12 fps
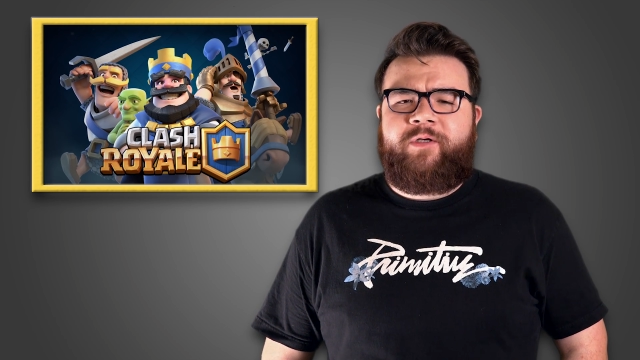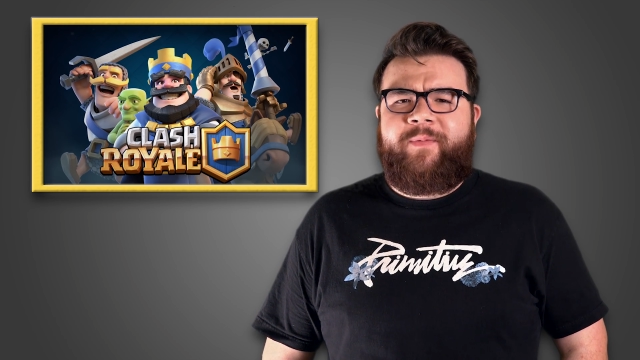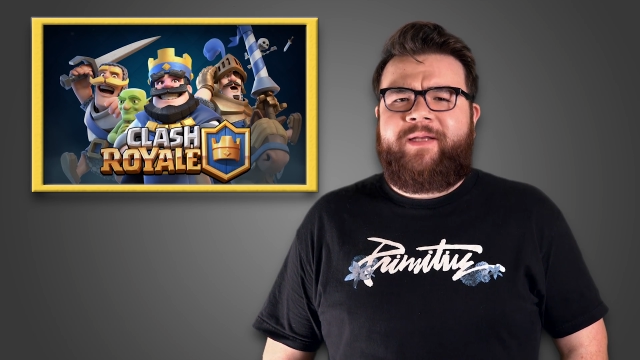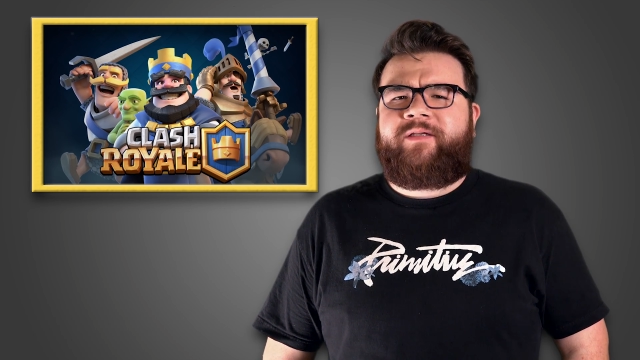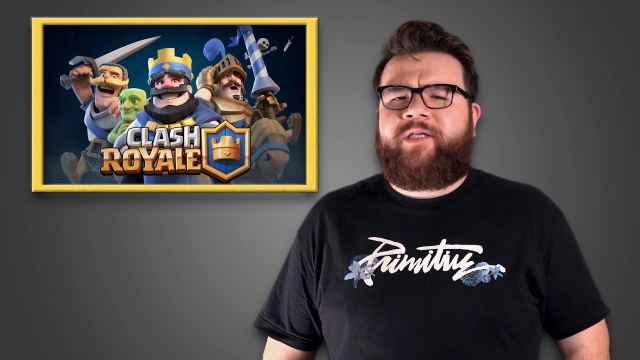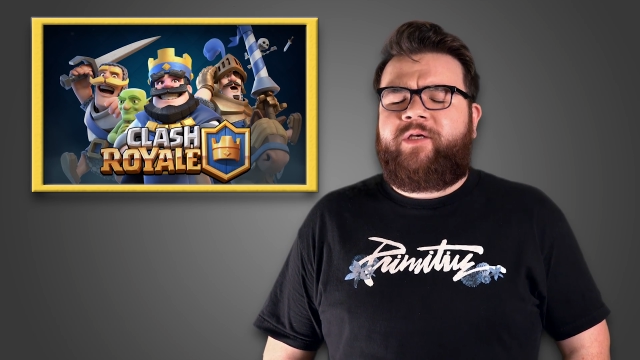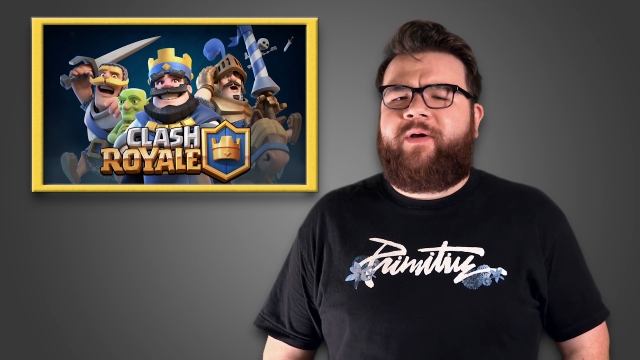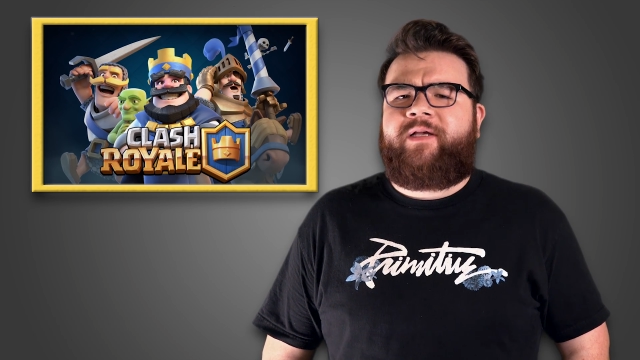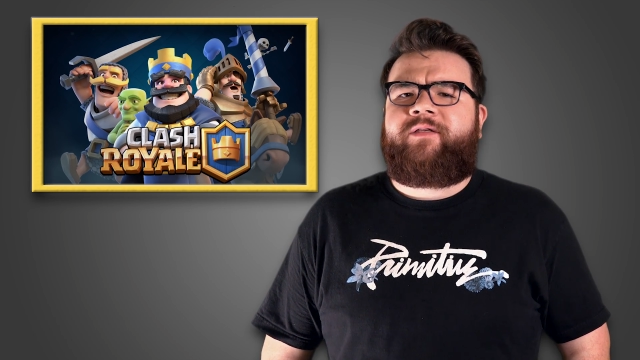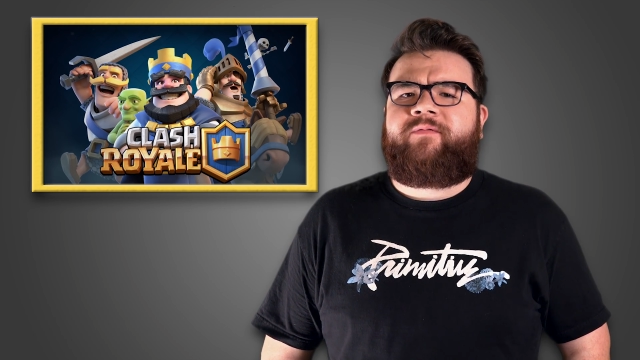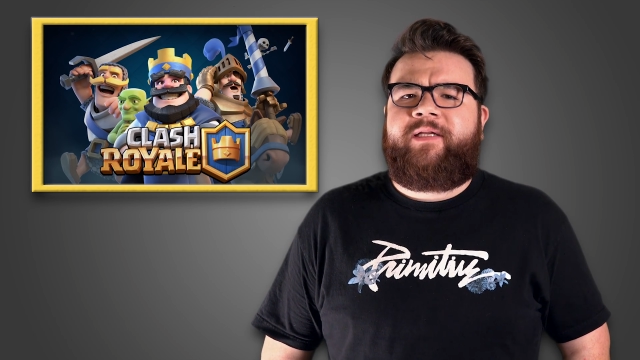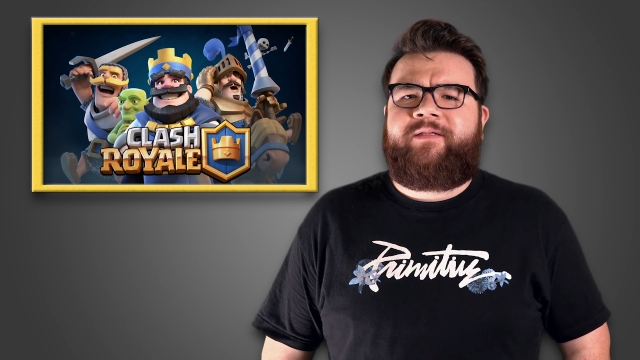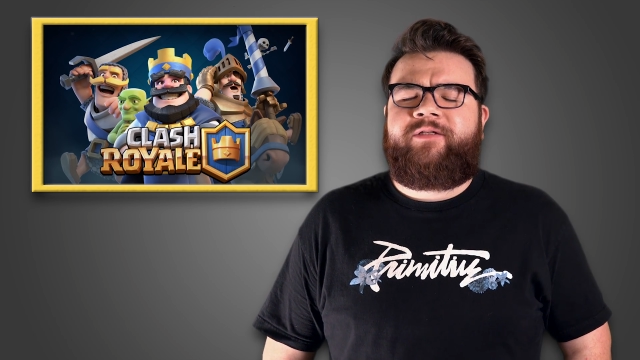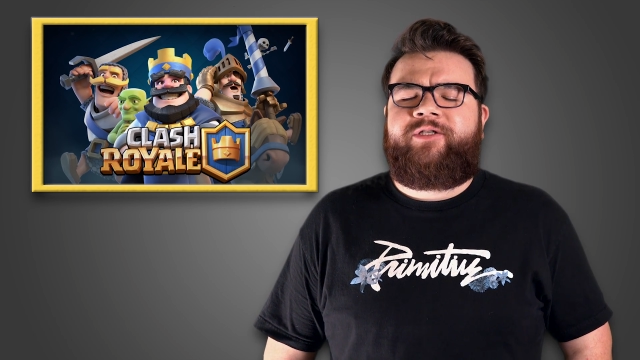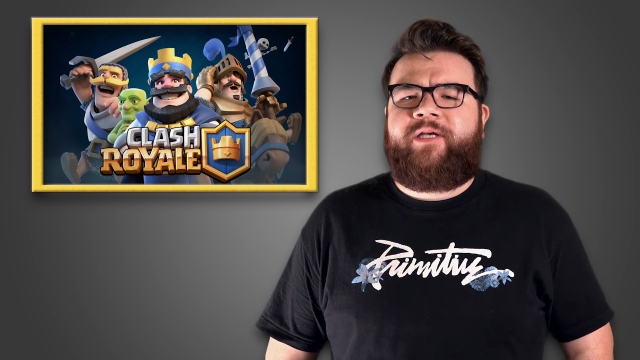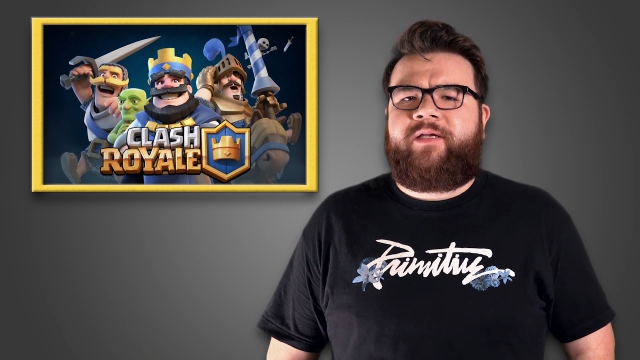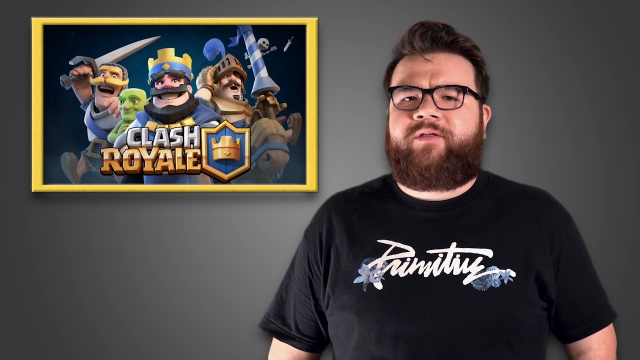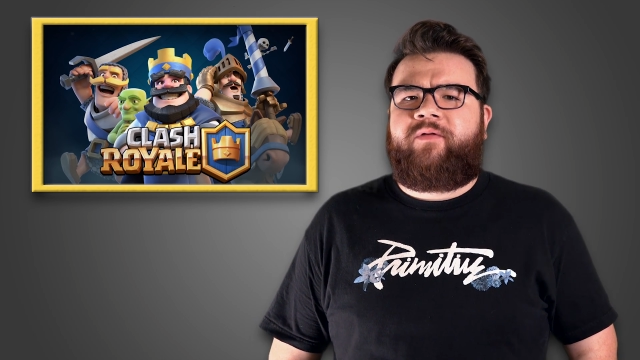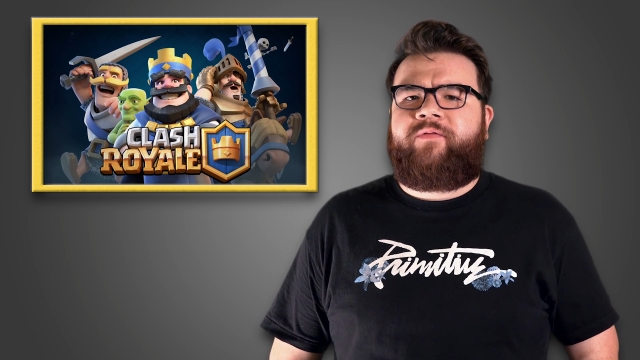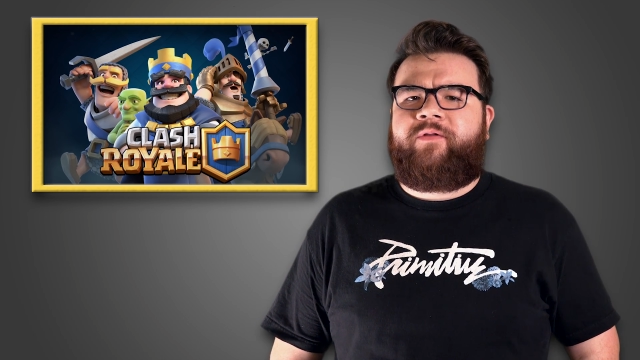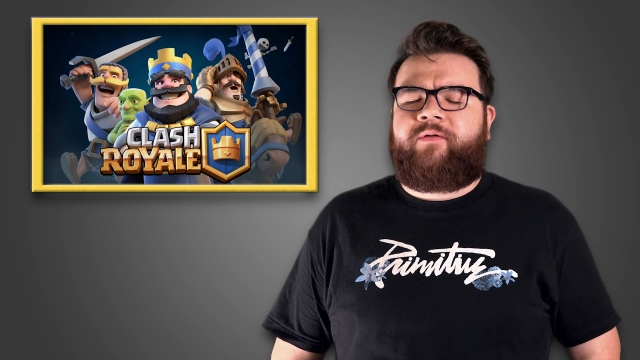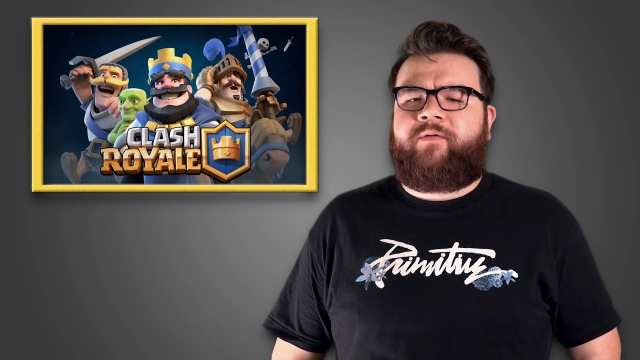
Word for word: which means a US release is just over the